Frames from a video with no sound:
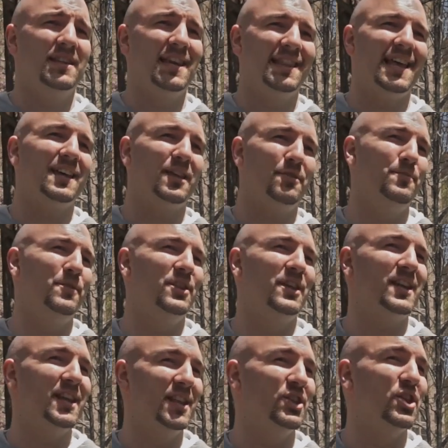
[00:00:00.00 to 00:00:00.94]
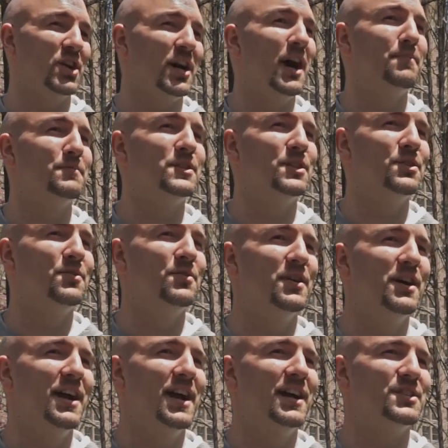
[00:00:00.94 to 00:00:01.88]
that community can look up to.
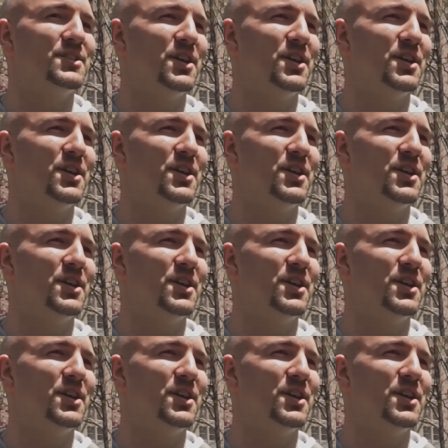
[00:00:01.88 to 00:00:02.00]
And